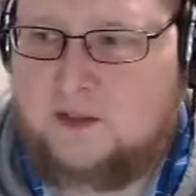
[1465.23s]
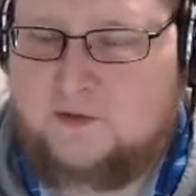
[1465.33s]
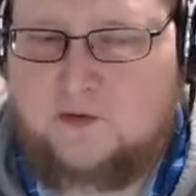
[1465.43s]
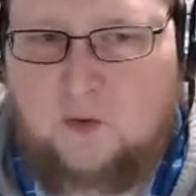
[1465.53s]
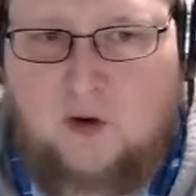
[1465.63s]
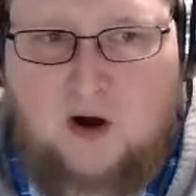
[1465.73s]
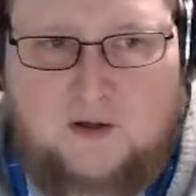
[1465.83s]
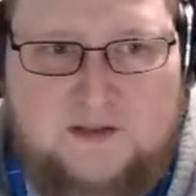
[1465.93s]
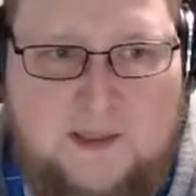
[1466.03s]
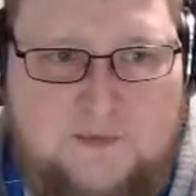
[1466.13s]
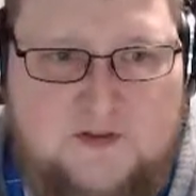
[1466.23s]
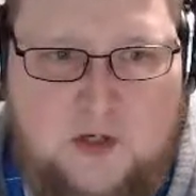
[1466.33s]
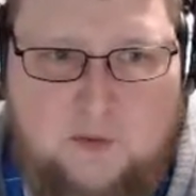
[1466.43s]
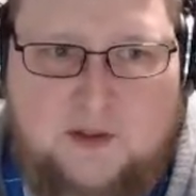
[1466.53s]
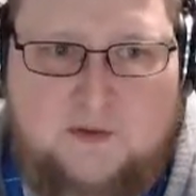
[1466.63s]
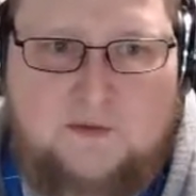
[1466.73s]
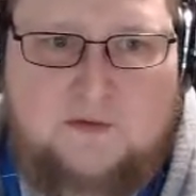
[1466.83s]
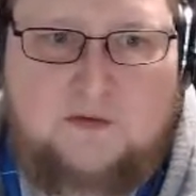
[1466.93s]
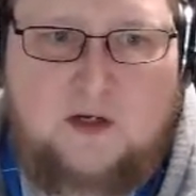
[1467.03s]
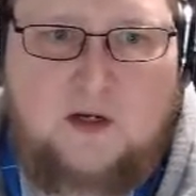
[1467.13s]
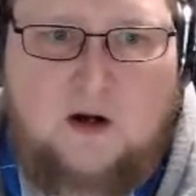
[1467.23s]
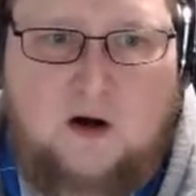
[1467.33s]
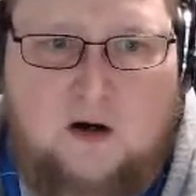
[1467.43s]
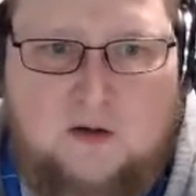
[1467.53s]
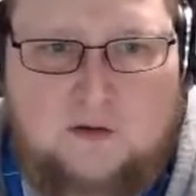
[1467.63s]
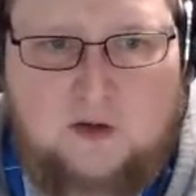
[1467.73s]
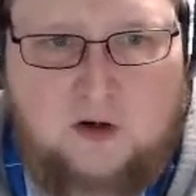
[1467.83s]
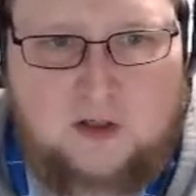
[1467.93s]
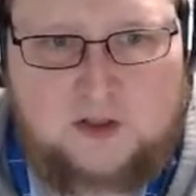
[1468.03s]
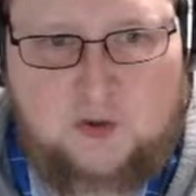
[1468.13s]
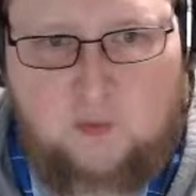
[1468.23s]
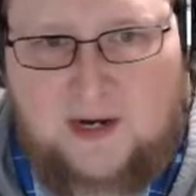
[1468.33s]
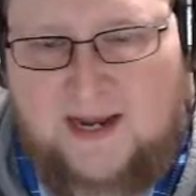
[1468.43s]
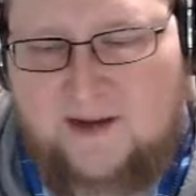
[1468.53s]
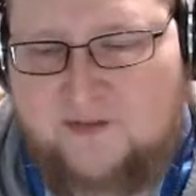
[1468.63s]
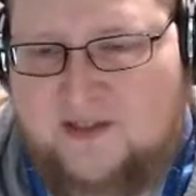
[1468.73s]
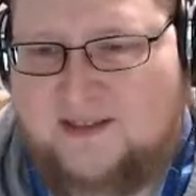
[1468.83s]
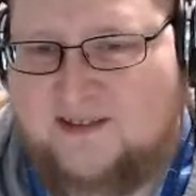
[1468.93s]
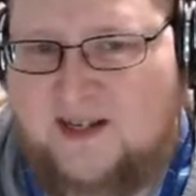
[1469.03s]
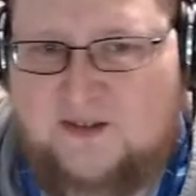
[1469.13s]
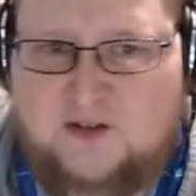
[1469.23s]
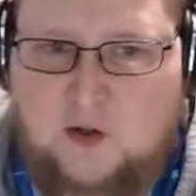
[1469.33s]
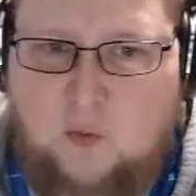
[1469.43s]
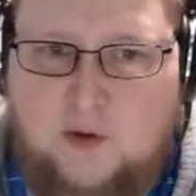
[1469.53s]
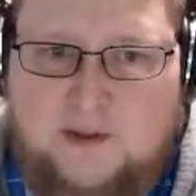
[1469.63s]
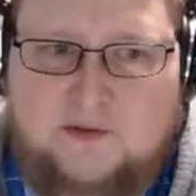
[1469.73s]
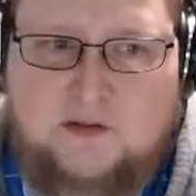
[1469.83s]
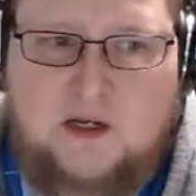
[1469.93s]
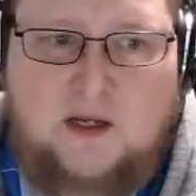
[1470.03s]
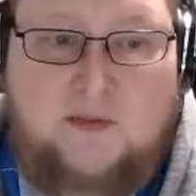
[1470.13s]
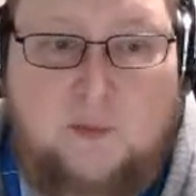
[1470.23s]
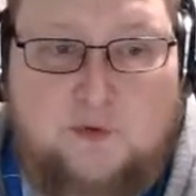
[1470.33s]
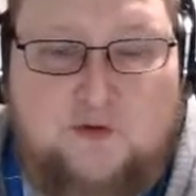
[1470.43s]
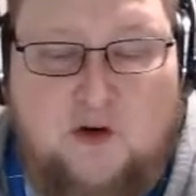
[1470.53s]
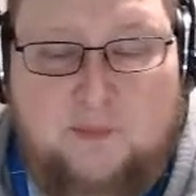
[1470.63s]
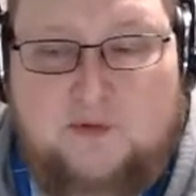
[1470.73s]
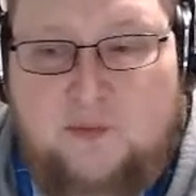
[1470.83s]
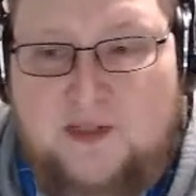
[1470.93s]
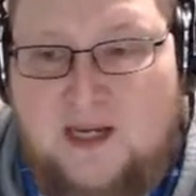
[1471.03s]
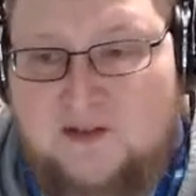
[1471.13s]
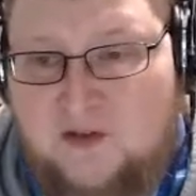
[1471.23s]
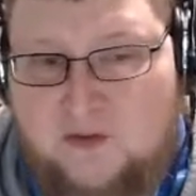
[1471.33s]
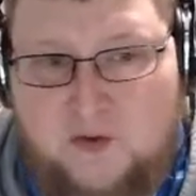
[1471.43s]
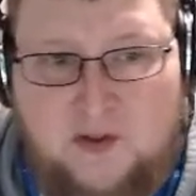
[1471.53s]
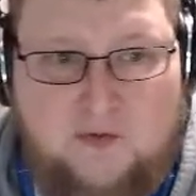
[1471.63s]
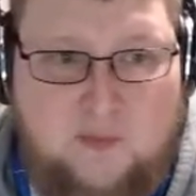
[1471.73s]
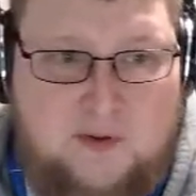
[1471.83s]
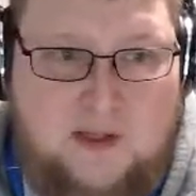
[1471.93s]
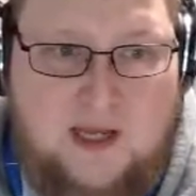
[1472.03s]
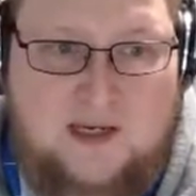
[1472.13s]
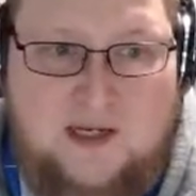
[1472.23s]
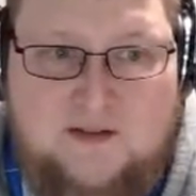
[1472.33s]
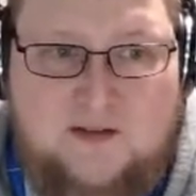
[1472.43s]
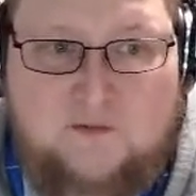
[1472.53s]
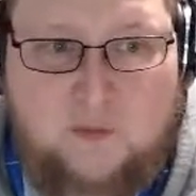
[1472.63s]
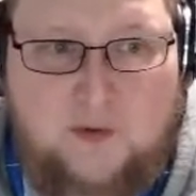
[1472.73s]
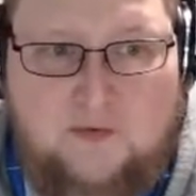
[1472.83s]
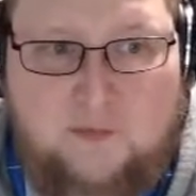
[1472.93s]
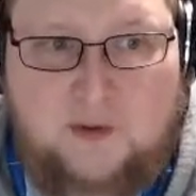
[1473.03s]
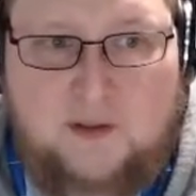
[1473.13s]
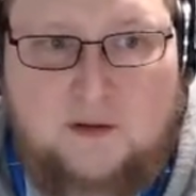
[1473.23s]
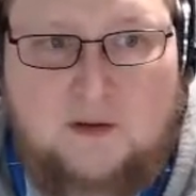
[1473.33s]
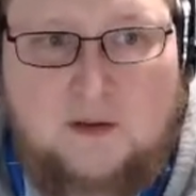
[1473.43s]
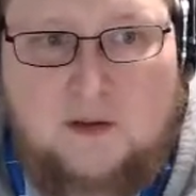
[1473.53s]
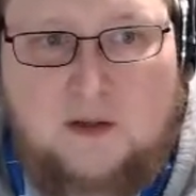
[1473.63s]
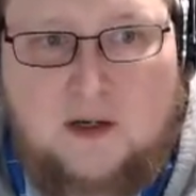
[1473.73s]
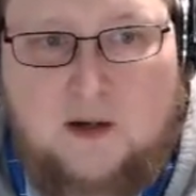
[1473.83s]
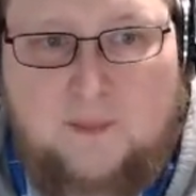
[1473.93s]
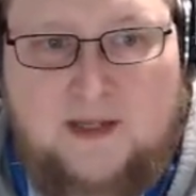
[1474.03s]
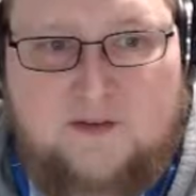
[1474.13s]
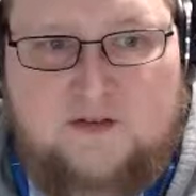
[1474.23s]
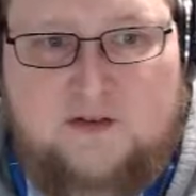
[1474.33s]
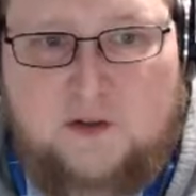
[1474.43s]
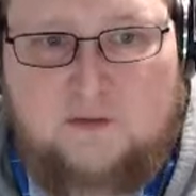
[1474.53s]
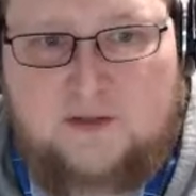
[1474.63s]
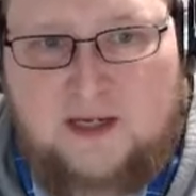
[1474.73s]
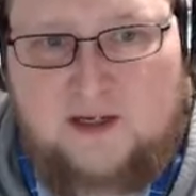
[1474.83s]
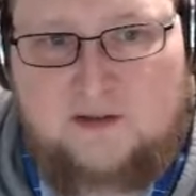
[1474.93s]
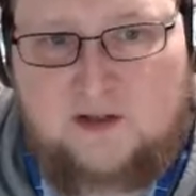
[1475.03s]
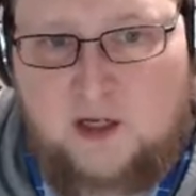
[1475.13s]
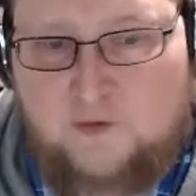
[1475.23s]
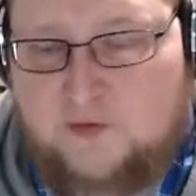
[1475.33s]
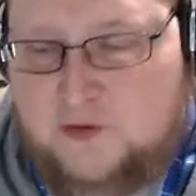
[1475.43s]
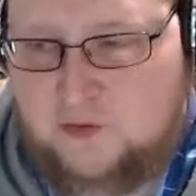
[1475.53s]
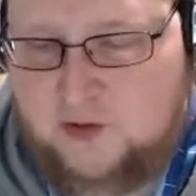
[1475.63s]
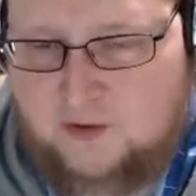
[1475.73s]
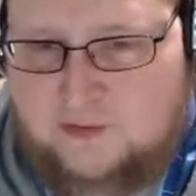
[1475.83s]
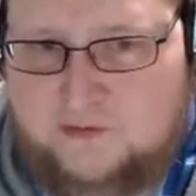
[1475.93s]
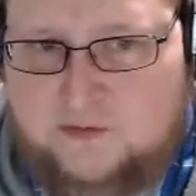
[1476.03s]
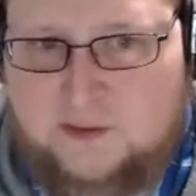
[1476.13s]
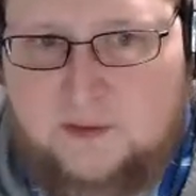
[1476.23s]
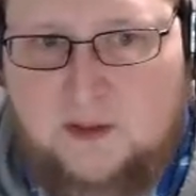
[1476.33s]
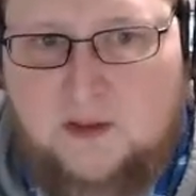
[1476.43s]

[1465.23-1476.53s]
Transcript: So hard times tokens are large or half cent sized coins that were struck between 1833 and 1843, and served as unofficial currency.